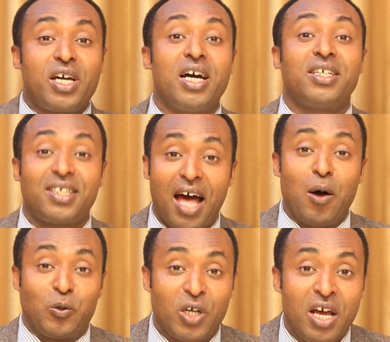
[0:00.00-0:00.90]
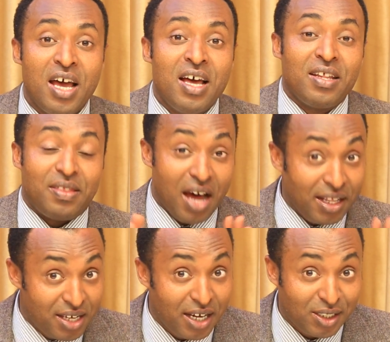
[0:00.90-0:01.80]
a guest house.
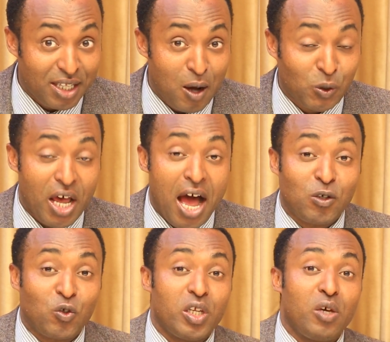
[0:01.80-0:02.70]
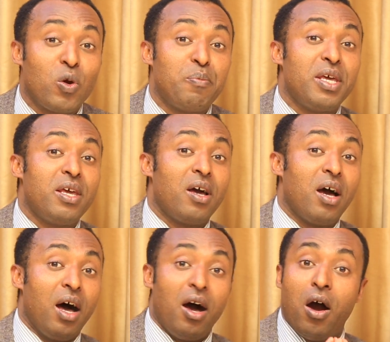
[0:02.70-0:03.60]
That guest house actually
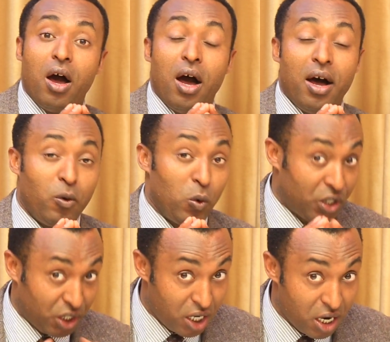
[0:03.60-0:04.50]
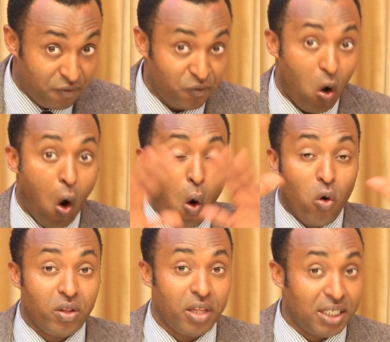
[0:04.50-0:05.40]
will serve
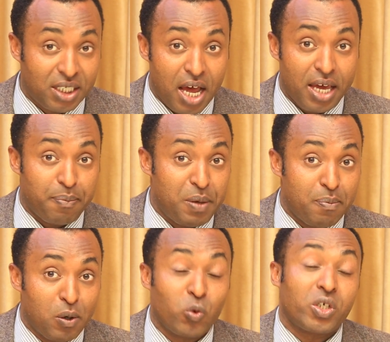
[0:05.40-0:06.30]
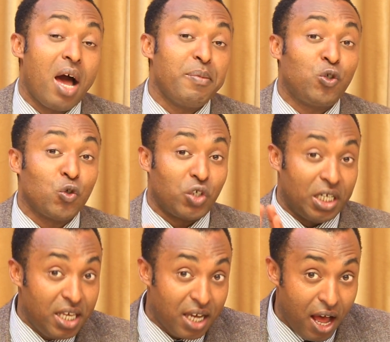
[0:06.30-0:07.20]
all the entire people who's coming to
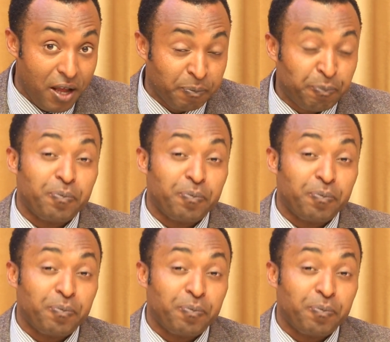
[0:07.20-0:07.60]
Sedika,